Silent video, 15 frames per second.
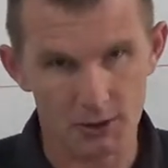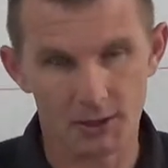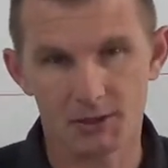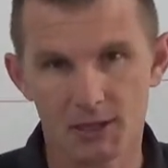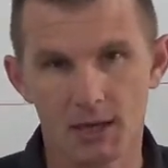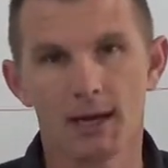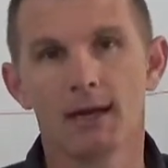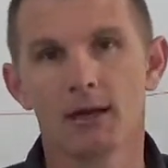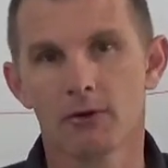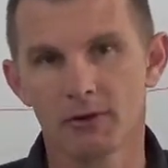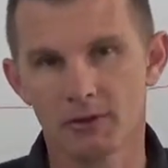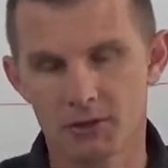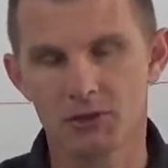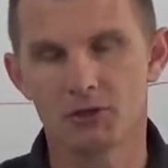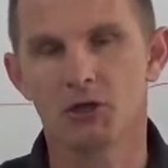A scalar
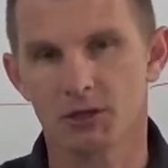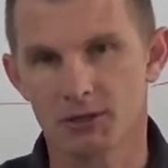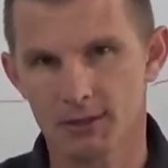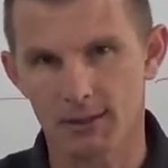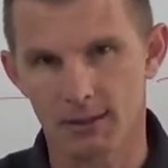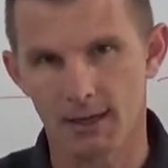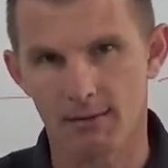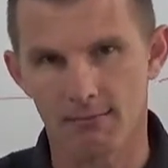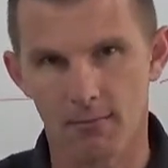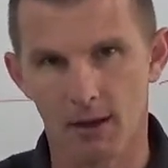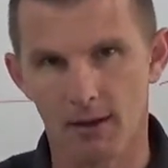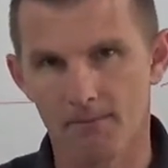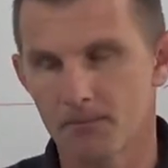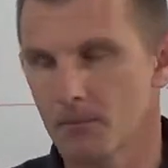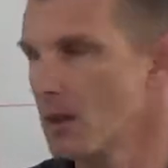is just the number.
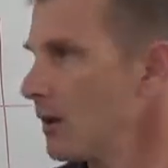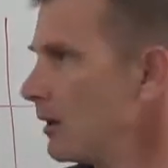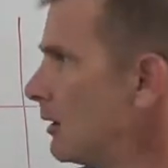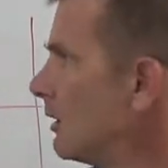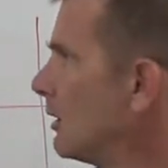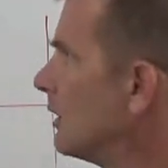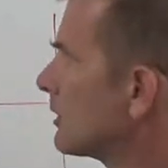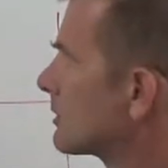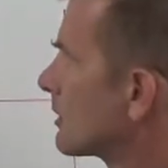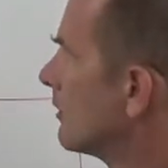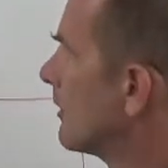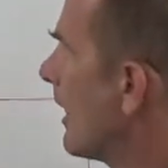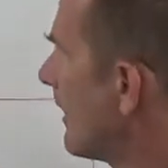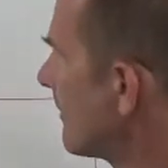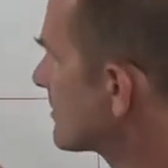
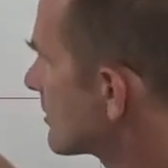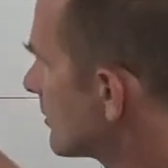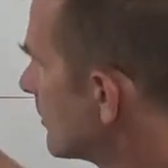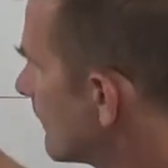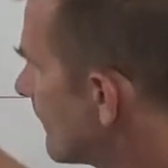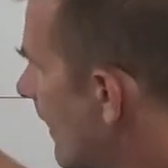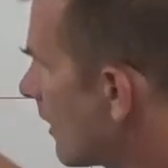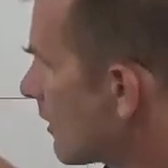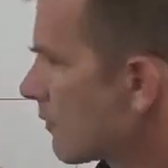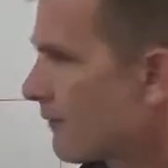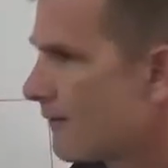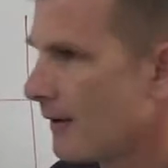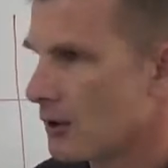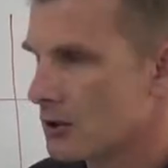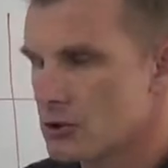So absolute value
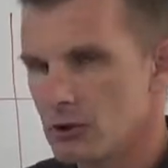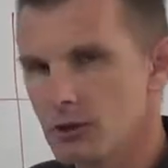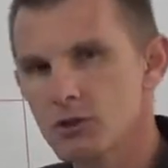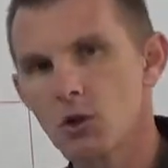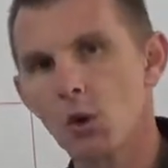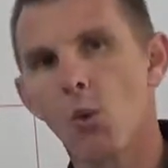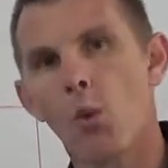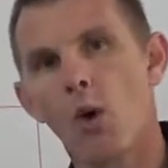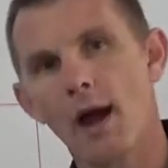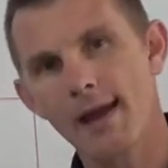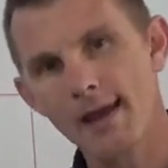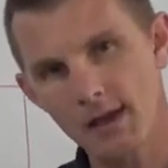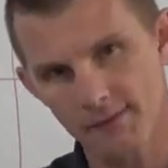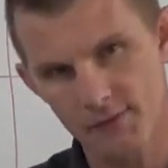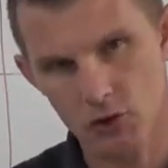function is a
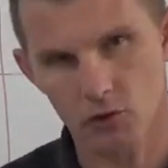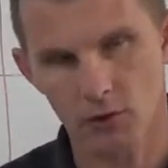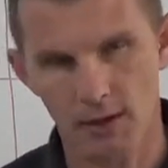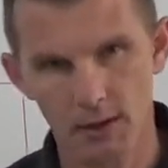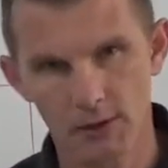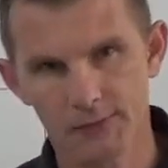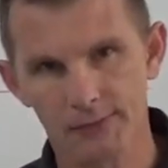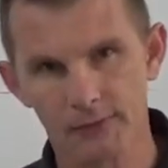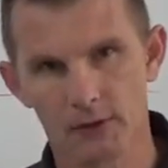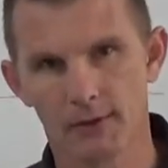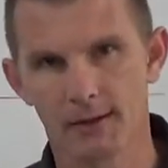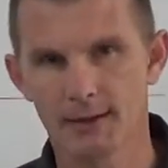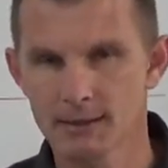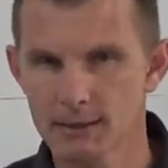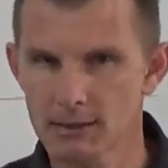way of
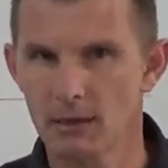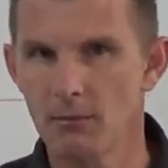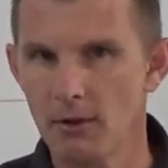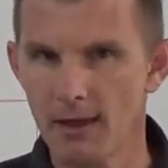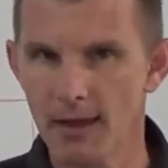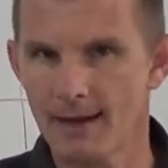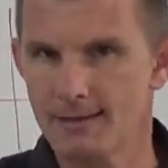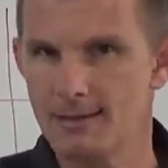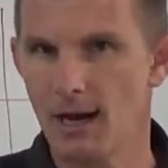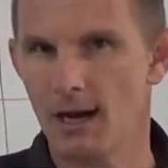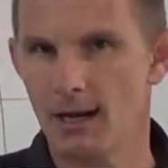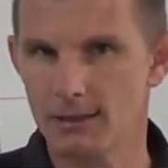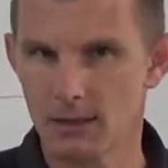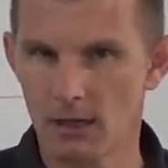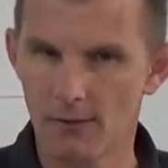transferring some of that
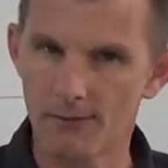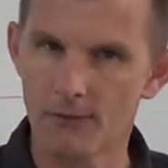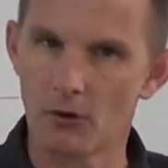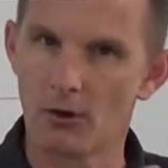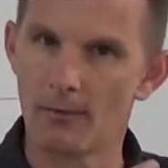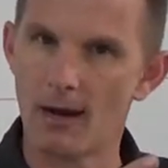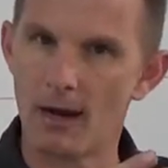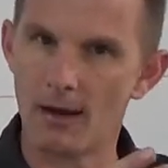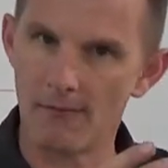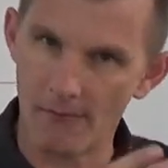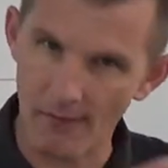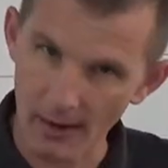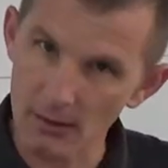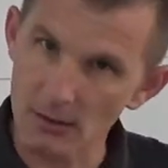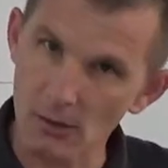data from a
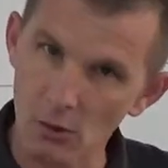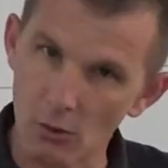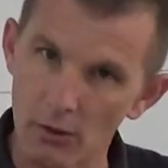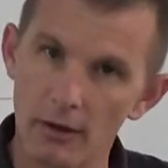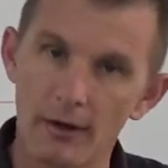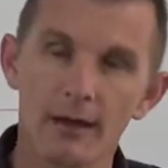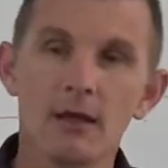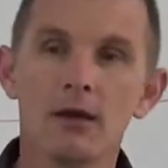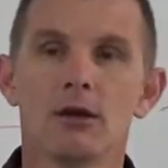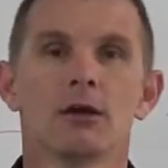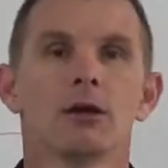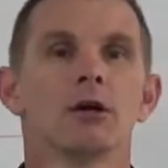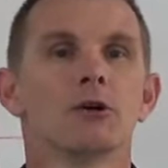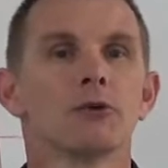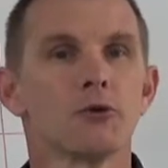vector quantity
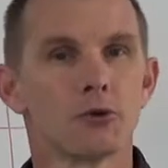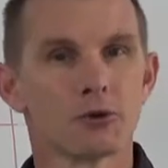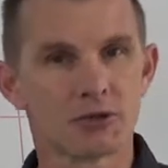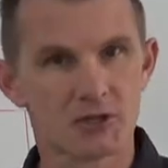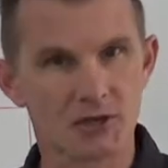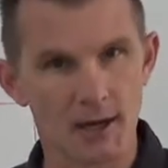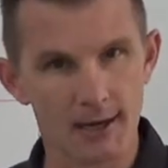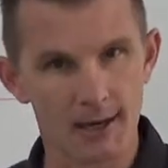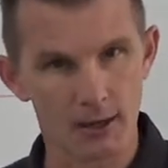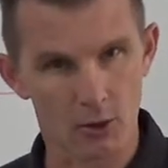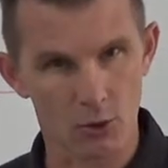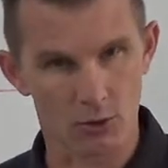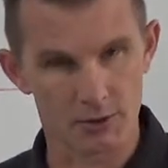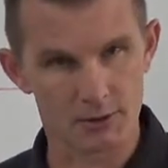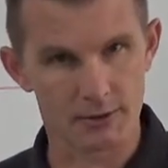to a scalar
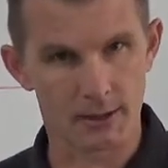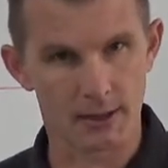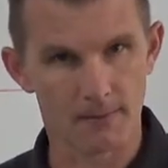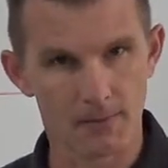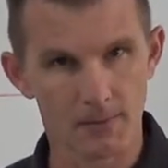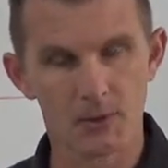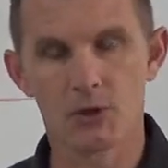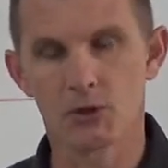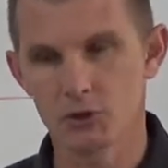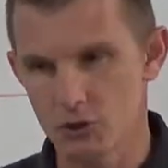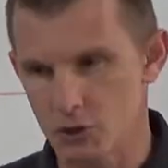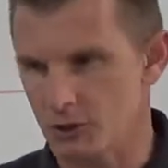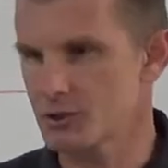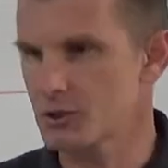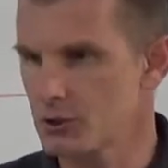quantity. You're
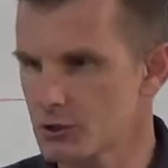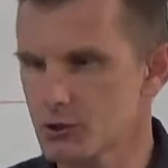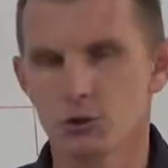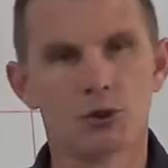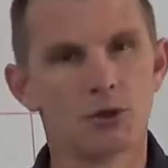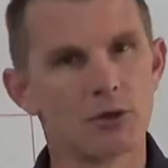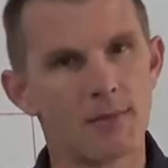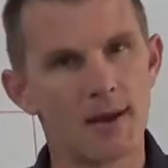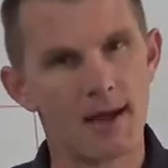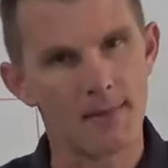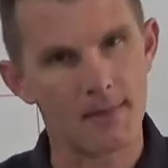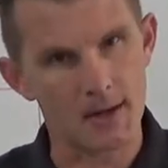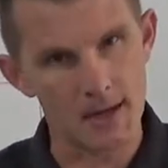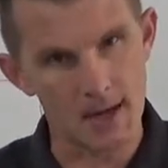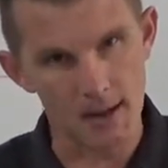just concerned about
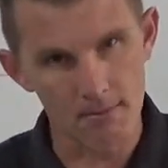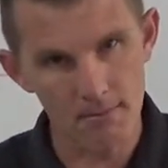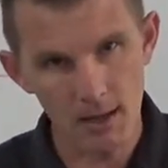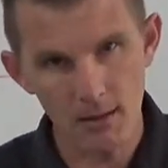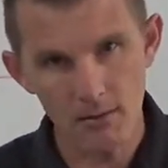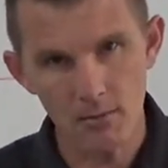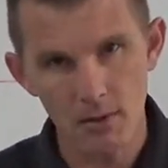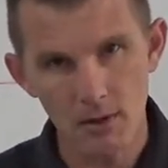the number.